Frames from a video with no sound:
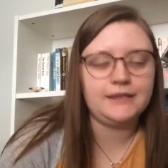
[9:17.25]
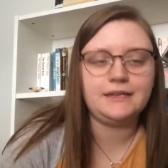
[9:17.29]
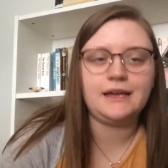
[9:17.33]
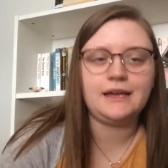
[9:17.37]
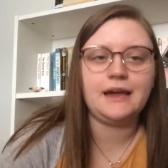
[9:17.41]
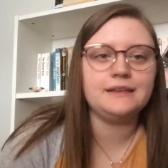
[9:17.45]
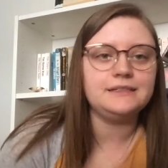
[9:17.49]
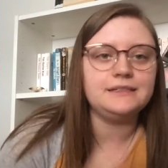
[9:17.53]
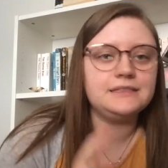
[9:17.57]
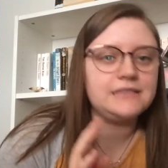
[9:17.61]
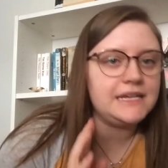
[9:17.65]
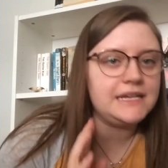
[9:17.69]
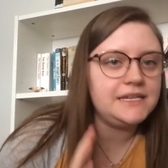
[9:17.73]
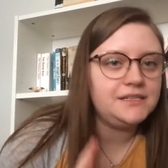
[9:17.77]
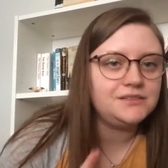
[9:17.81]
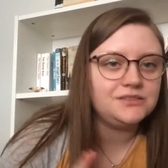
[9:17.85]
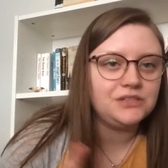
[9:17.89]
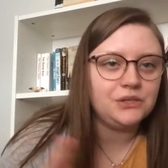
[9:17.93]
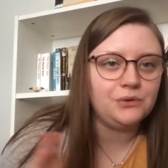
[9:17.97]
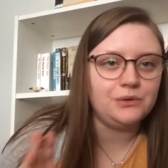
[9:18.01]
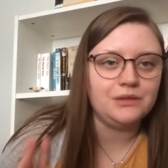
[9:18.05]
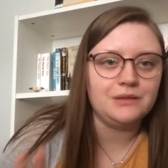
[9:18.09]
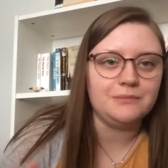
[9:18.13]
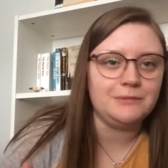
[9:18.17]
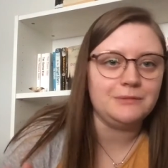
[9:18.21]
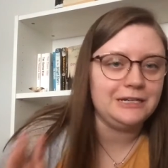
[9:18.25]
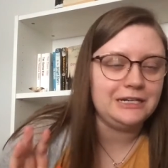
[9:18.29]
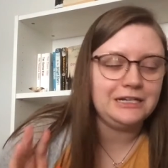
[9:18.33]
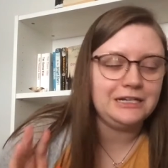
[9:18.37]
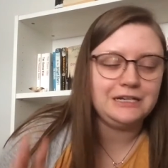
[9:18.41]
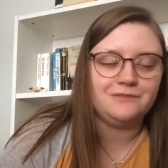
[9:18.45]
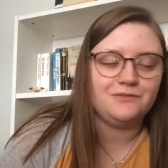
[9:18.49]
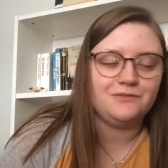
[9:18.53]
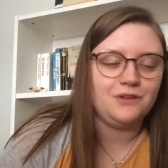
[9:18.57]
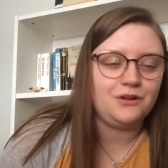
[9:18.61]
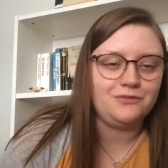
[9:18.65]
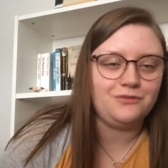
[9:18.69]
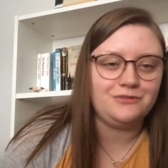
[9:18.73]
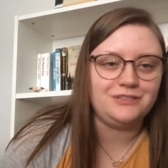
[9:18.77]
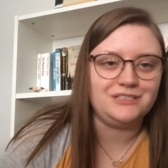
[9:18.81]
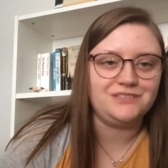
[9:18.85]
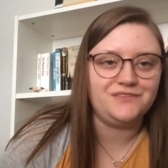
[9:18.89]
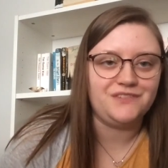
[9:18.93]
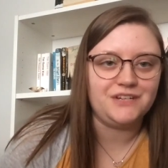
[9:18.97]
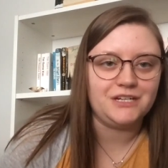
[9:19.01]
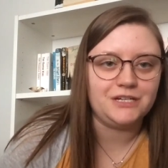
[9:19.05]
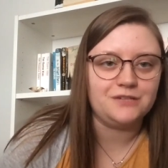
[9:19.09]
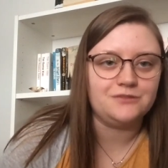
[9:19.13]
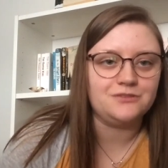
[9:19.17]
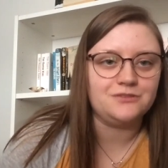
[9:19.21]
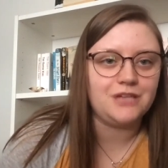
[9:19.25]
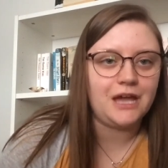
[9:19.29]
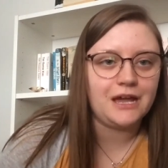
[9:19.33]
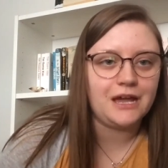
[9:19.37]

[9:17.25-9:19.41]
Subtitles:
I say so at the beginning of all these videos.